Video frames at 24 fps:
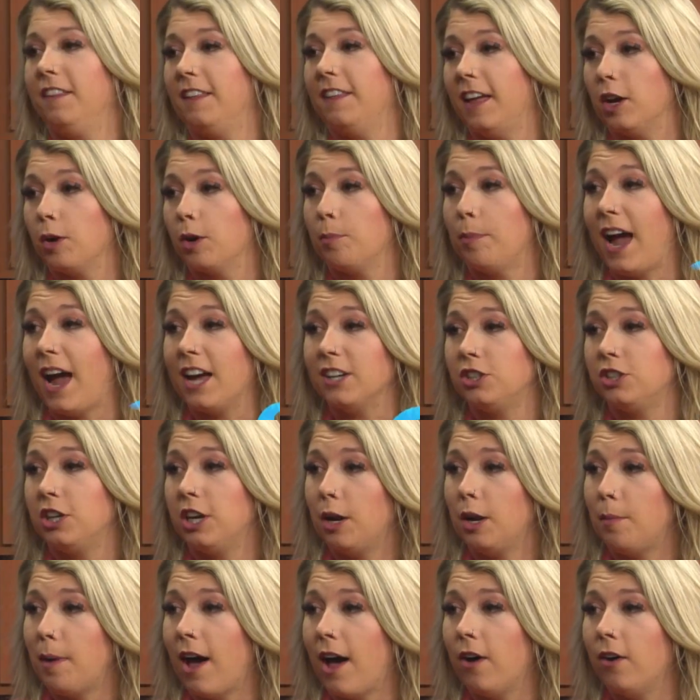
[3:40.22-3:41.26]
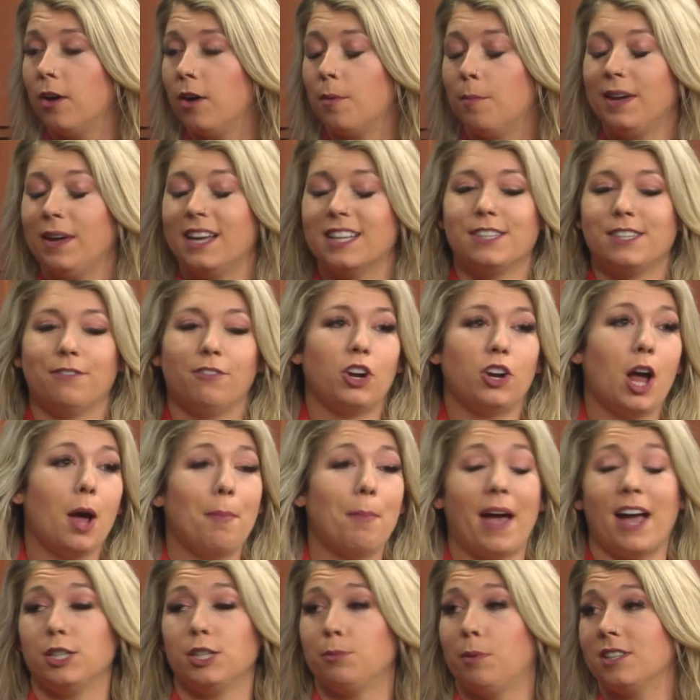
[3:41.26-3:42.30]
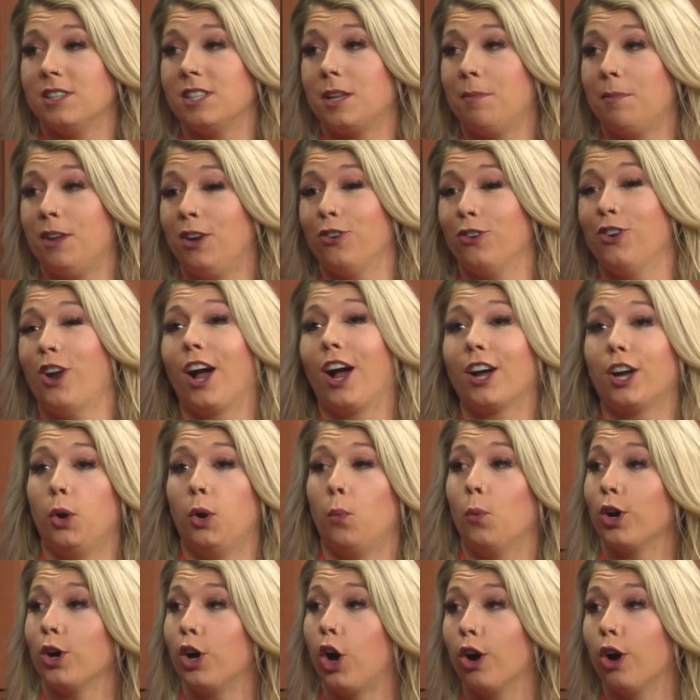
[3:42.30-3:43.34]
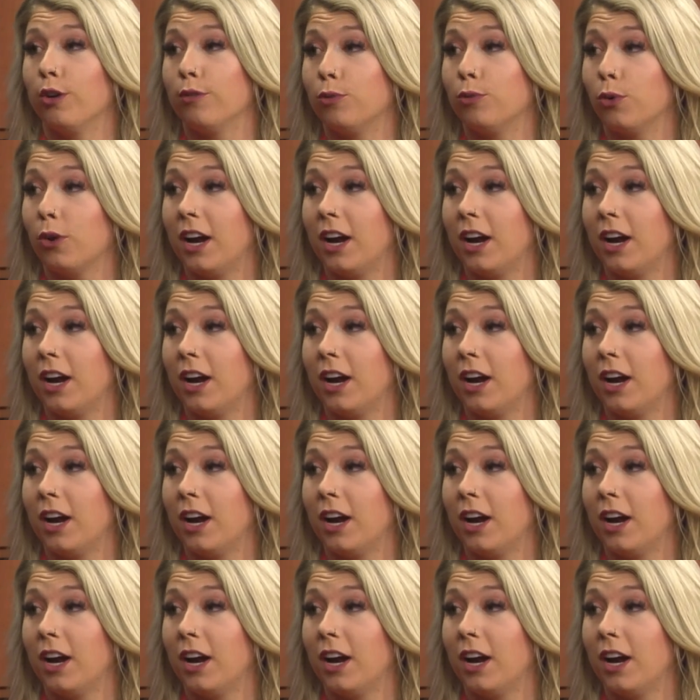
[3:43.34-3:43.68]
you're passionate about. Because if you're not passionate about something, you're not going to work hard for it.